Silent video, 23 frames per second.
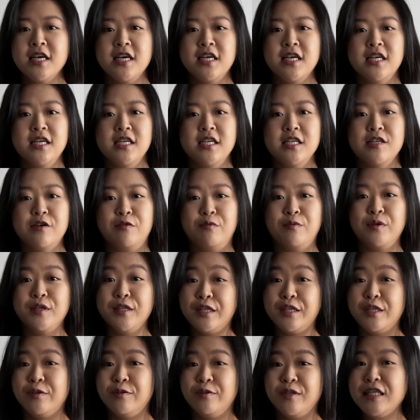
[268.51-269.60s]
is a
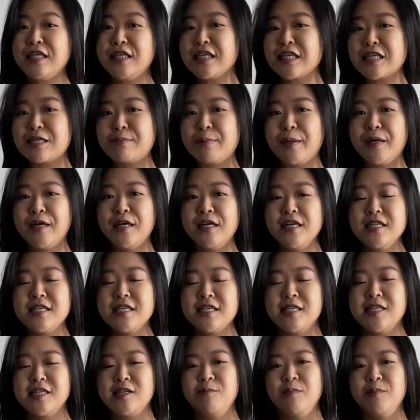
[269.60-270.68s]
really unique experience
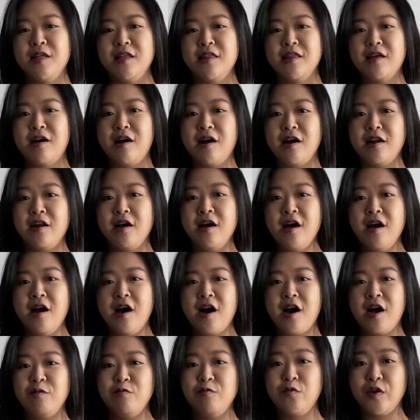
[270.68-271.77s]
and something that
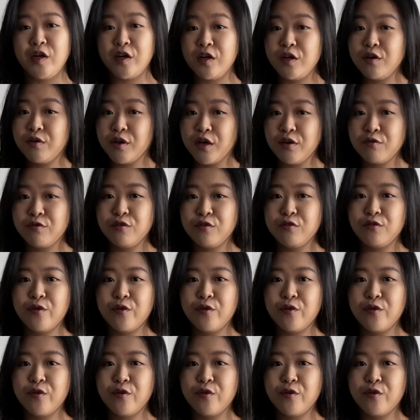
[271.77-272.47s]
I'm very grateful